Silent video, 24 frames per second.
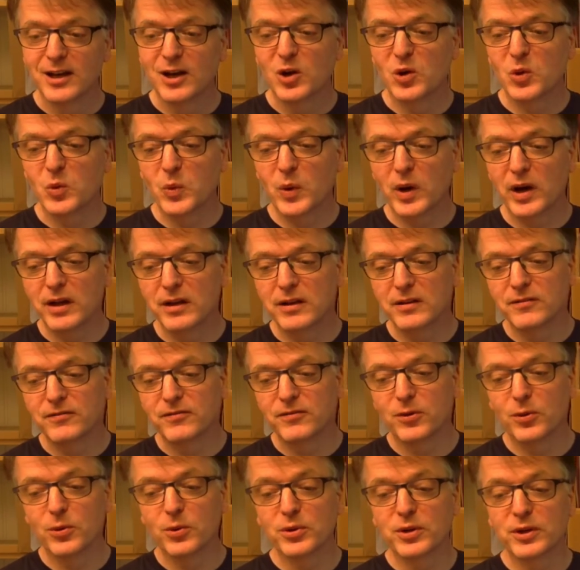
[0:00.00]
one
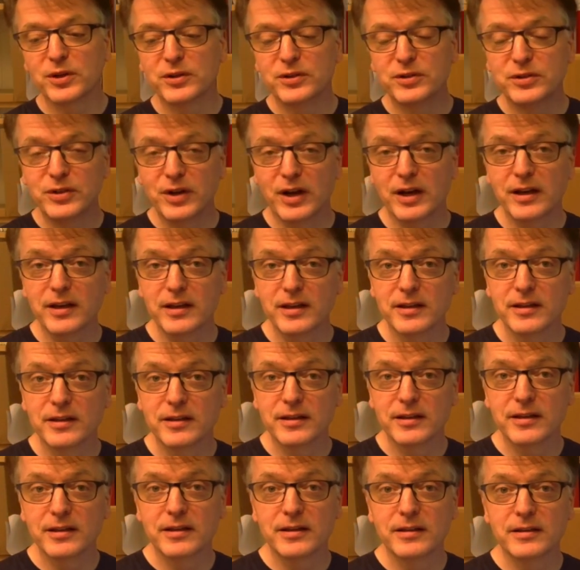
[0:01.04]
for the dry
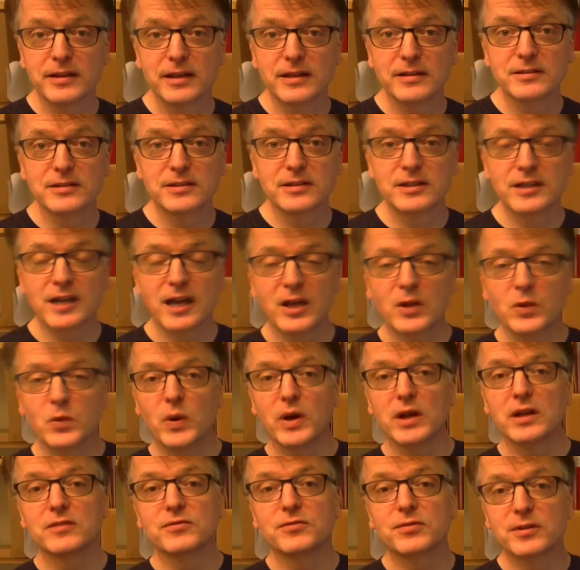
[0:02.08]
density and
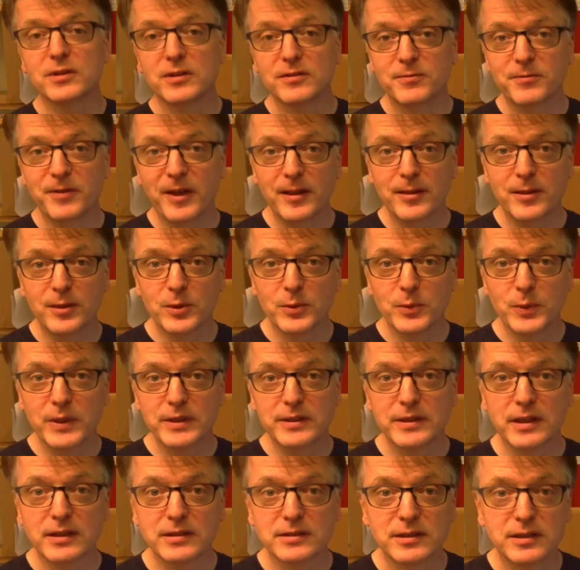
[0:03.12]
one for the wet
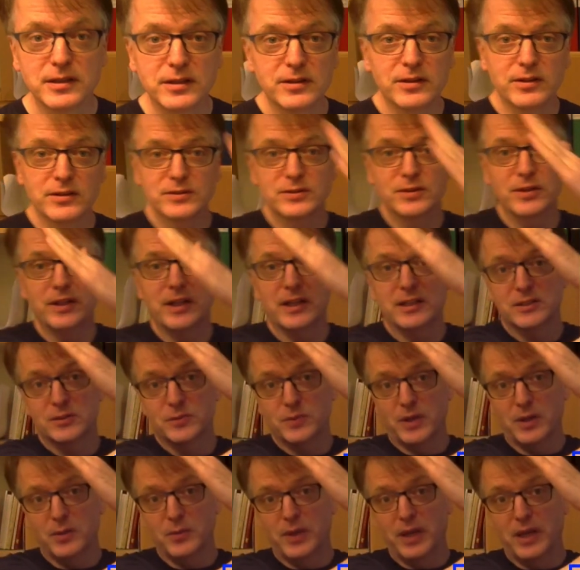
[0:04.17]
density. So that's
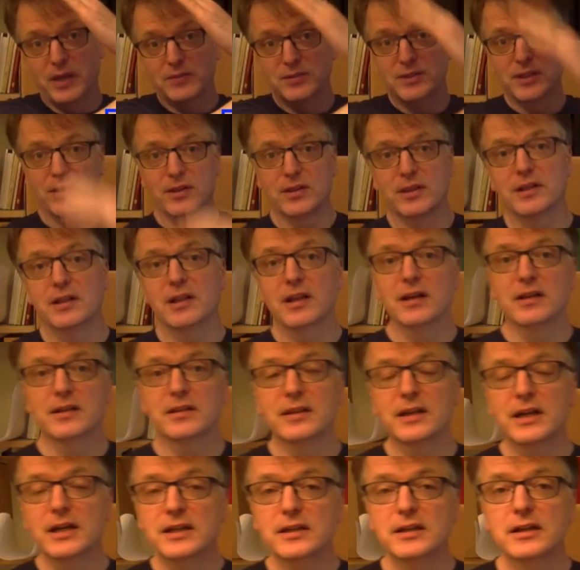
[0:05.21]
why we have something like
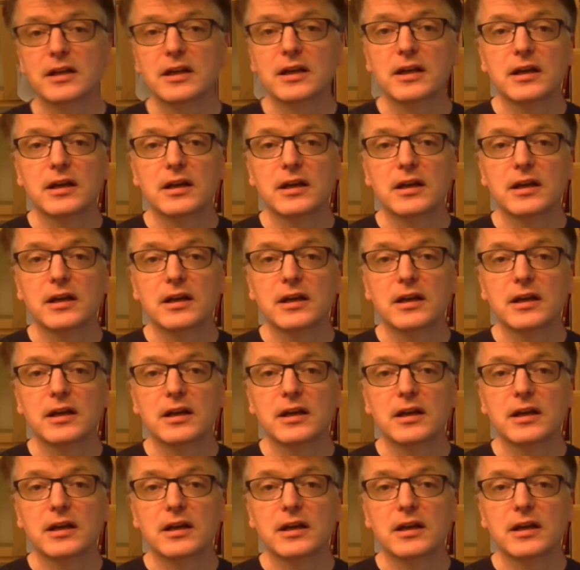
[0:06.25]
that.